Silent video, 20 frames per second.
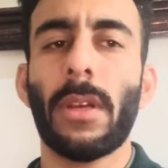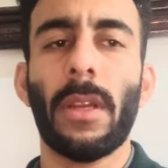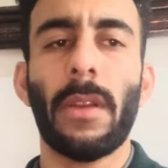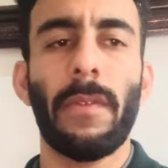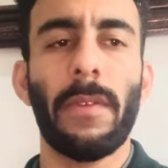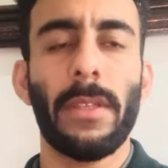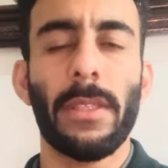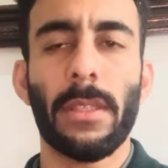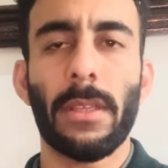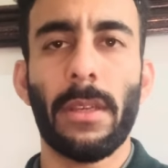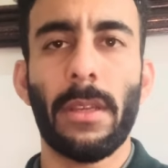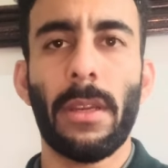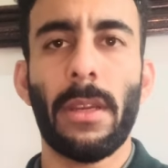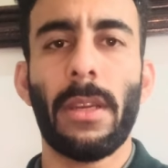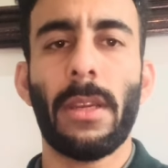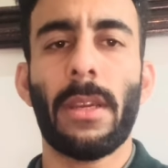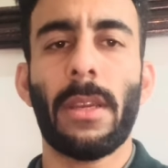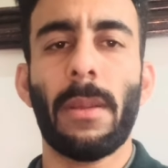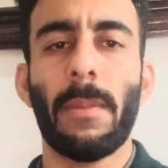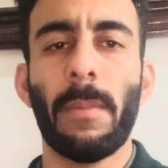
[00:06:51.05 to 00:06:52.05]
always
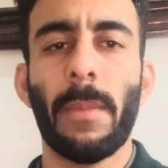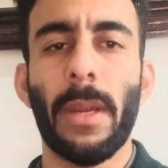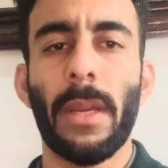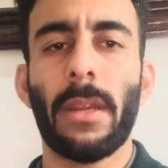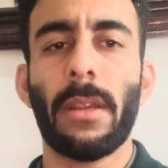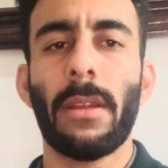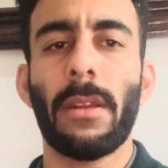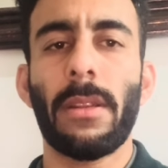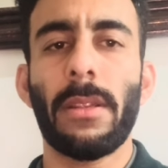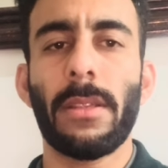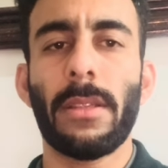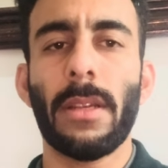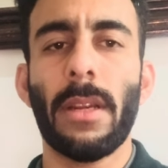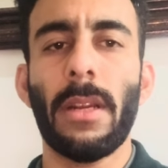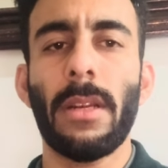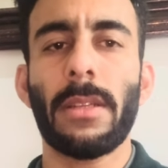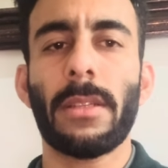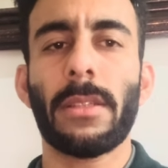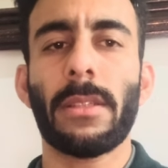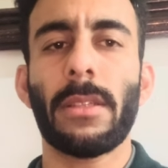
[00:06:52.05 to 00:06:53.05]
guarantee better
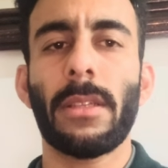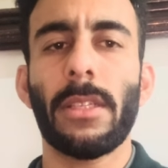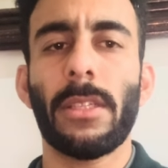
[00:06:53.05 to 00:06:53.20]
results,